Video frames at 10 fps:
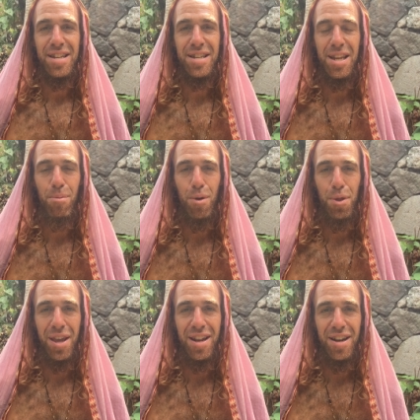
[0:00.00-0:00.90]
deep
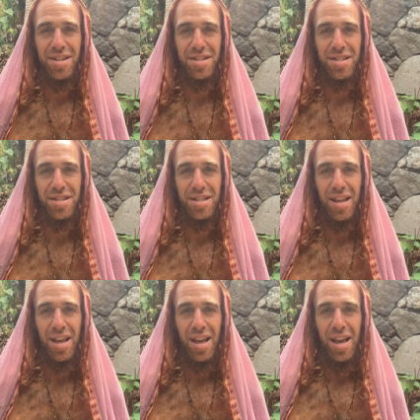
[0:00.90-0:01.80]
within us
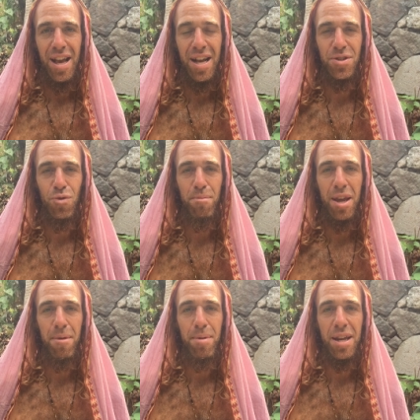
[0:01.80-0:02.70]
as we
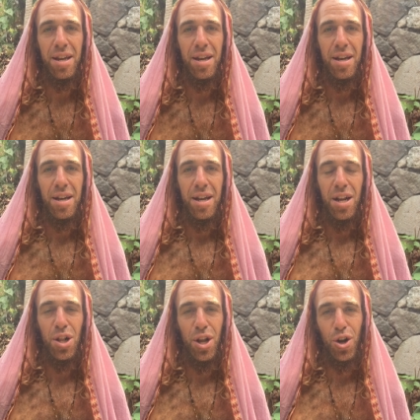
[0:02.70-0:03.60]
may be
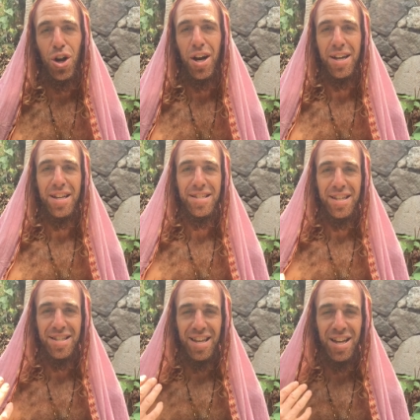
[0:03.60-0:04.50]

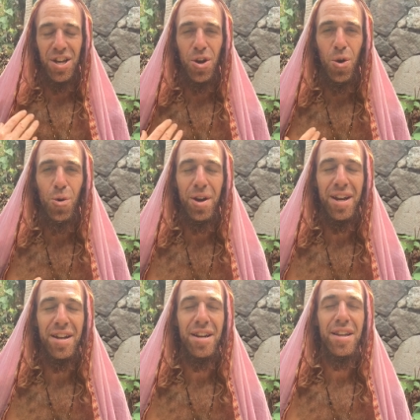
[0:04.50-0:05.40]
claircognizant in knowing,